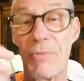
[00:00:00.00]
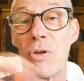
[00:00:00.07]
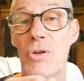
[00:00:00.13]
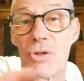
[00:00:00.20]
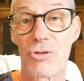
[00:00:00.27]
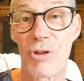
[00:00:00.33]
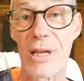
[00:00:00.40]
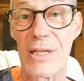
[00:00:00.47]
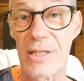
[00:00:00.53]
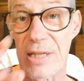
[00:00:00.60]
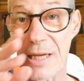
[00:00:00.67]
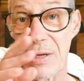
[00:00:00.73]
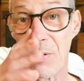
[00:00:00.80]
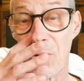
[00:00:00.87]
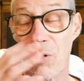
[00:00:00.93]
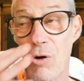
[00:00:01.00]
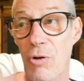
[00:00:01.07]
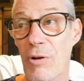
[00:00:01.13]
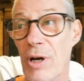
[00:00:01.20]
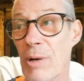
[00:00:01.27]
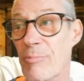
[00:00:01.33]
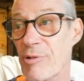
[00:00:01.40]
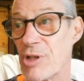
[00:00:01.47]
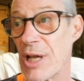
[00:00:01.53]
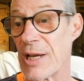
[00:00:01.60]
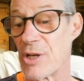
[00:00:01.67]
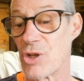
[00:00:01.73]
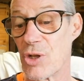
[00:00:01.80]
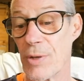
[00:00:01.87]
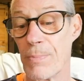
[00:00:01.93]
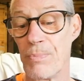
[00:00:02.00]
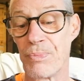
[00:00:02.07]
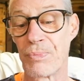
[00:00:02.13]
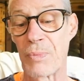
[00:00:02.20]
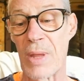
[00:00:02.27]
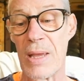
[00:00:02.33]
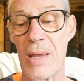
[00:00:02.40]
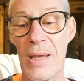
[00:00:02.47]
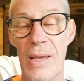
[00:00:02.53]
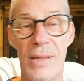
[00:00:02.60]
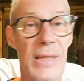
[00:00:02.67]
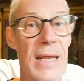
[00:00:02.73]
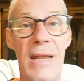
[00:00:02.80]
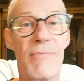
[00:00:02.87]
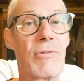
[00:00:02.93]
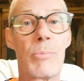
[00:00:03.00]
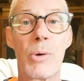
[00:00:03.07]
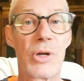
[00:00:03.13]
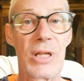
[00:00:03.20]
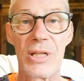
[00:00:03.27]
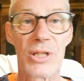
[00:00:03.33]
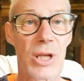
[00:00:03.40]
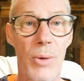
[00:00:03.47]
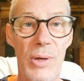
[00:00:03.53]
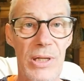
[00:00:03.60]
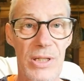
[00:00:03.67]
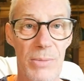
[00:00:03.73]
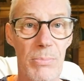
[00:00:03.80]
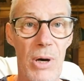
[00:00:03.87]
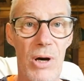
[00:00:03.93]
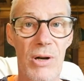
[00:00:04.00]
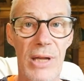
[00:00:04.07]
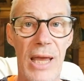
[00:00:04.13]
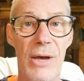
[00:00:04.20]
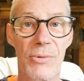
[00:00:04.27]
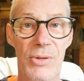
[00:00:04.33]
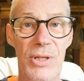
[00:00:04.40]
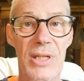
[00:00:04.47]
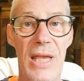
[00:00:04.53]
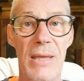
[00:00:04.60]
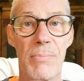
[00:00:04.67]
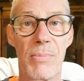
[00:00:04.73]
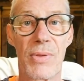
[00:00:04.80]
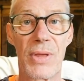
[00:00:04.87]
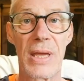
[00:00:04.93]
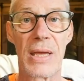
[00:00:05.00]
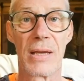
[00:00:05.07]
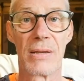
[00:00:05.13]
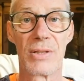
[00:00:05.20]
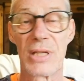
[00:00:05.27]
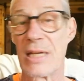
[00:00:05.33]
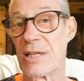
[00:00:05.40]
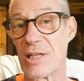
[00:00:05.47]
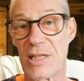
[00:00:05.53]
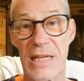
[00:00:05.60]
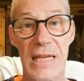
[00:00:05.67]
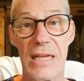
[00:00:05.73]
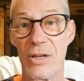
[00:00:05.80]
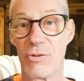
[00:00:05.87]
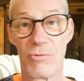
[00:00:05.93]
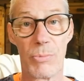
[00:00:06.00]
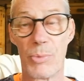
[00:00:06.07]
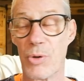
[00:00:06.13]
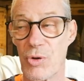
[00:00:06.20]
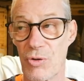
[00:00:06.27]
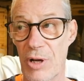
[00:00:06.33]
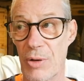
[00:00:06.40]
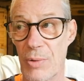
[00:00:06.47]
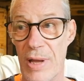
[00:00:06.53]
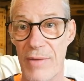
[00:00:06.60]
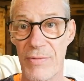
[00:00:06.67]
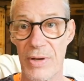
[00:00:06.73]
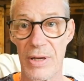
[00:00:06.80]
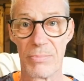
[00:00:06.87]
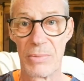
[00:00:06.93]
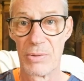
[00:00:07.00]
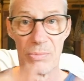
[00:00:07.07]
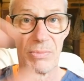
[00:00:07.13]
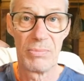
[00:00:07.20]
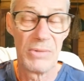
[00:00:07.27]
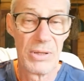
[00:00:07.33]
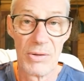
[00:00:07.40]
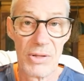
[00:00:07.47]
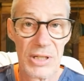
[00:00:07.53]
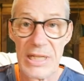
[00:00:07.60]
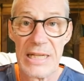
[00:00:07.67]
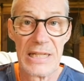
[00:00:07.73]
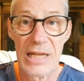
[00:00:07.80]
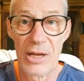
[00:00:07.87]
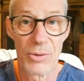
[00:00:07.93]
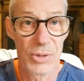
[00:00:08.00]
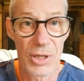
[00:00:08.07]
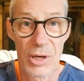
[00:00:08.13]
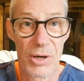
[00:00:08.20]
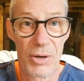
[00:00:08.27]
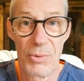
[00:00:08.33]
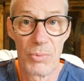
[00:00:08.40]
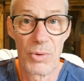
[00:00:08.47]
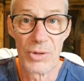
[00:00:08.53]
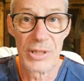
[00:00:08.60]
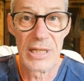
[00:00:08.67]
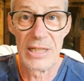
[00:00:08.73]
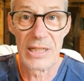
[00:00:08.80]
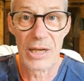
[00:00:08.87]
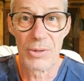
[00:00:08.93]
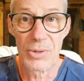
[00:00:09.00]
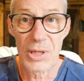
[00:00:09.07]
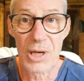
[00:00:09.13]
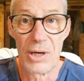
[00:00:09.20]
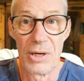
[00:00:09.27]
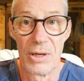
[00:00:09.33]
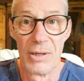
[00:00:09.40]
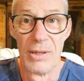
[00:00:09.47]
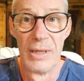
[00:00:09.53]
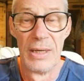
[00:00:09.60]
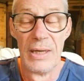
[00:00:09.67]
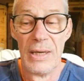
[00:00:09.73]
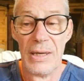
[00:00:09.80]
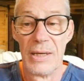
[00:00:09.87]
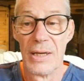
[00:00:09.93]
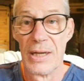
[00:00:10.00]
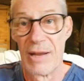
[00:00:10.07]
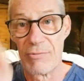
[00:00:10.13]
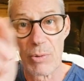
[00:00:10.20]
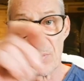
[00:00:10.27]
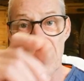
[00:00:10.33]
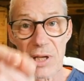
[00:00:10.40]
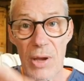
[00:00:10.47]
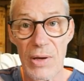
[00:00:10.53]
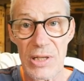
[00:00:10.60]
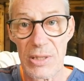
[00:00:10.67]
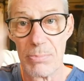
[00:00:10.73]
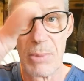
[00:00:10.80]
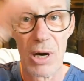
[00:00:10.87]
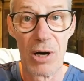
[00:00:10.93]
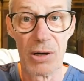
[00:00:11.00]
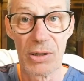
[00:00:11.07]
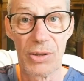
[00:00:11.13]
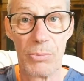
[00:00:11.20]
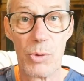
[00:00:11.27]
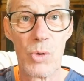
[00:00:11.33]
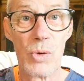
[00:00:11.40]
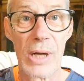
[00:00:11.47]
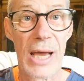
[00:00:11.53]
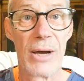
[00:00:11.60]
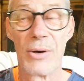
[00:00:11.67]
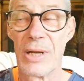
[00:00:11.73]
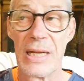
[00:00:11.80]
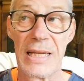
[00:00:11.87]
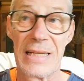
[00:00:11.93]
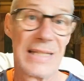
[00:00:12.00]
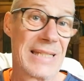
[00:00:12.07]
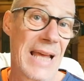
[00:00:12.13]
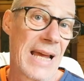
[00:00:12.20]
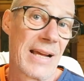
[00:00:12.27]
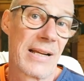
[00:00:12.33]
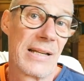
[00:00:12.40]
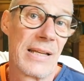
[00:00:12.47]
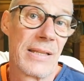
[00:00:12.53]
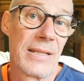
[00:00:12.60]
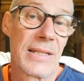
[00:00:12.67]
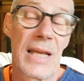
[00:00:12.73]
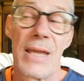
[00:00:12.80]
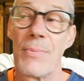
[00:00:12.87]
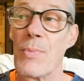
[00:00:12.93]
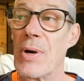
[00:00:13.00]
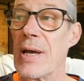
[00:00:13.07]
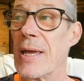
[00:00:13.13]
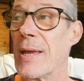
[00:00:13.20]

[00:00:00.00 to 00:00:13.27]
tracing or a projection, then everybody is going to mark out the same things in a scene or a portrait or whatever. The details are what the details are, and everyone's going to mark them all out in exactly the same way.